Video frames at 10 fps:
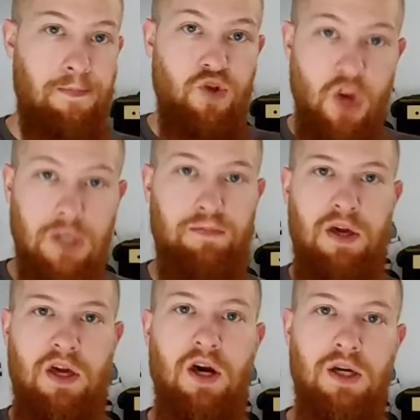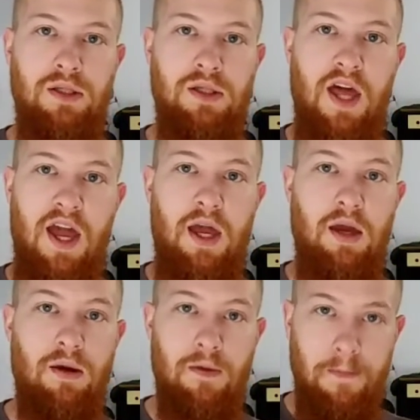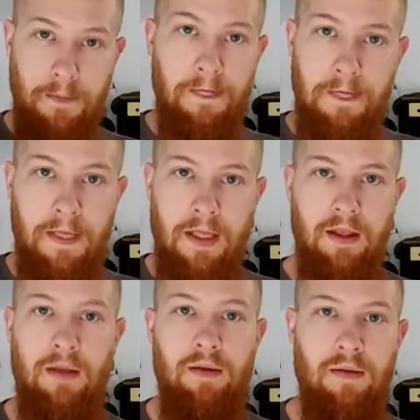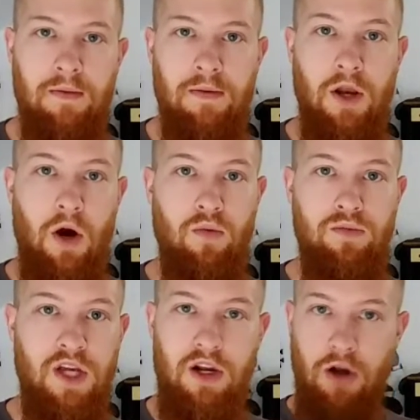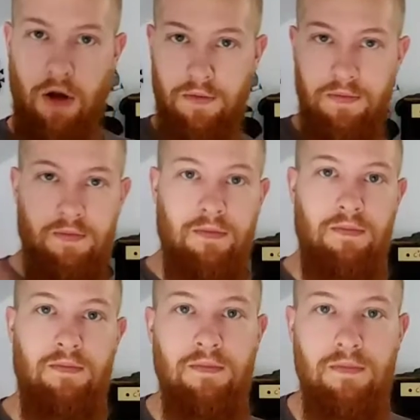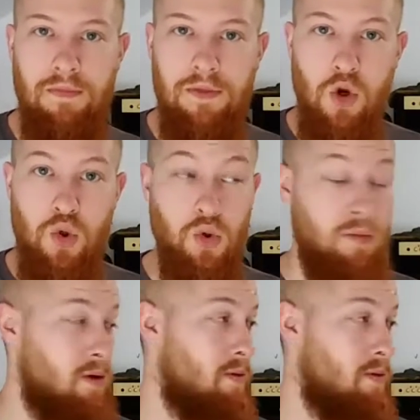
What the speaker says: just because they, did it on YouTube.